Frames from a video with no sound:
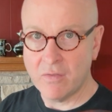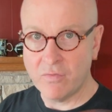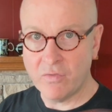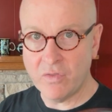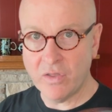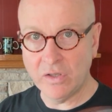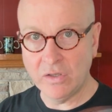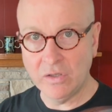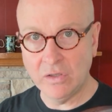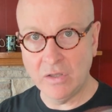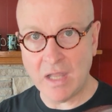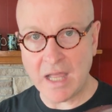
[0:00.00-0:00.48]

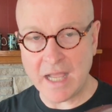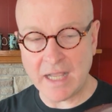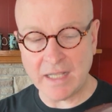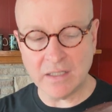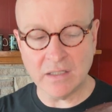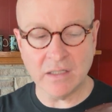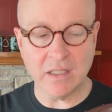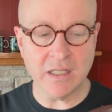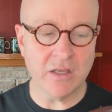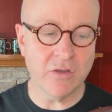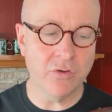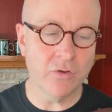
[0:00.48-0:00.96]
the
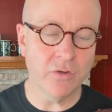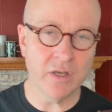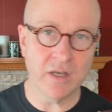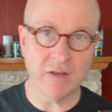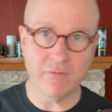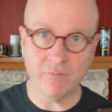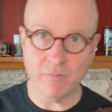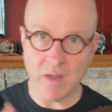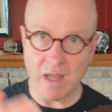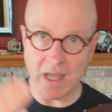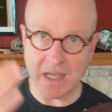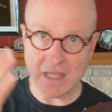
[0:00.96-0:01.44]
likelihood
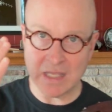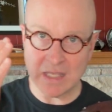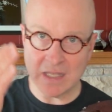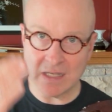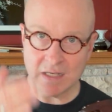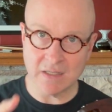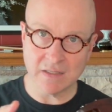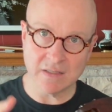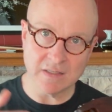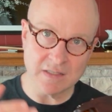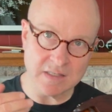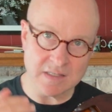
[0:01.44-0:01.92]
of my
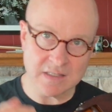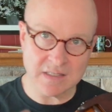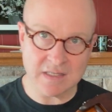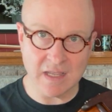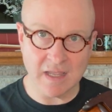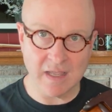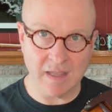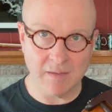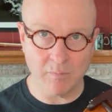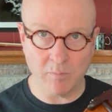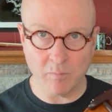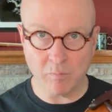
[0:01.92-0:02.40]
hitting the
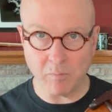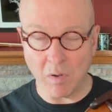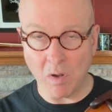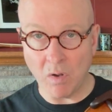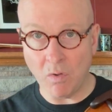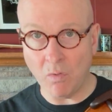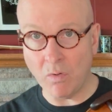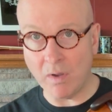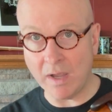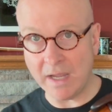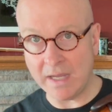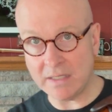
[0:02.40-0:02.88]
same
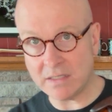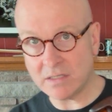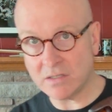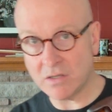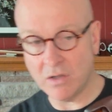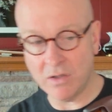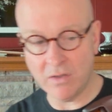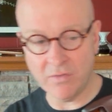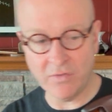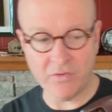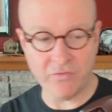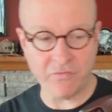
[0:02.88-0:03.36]
point
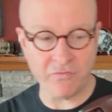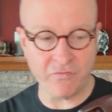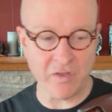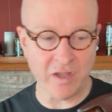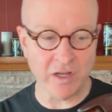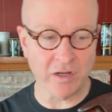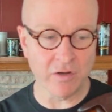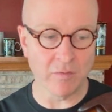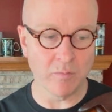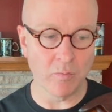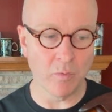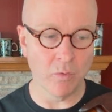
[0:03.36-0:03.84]
on the
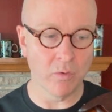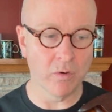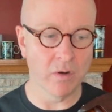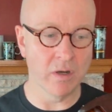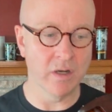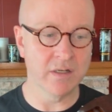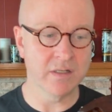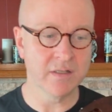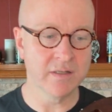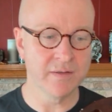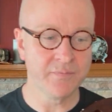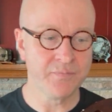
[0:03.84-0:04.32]

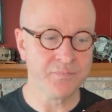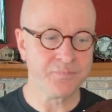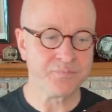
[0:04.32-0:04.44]
fingerboard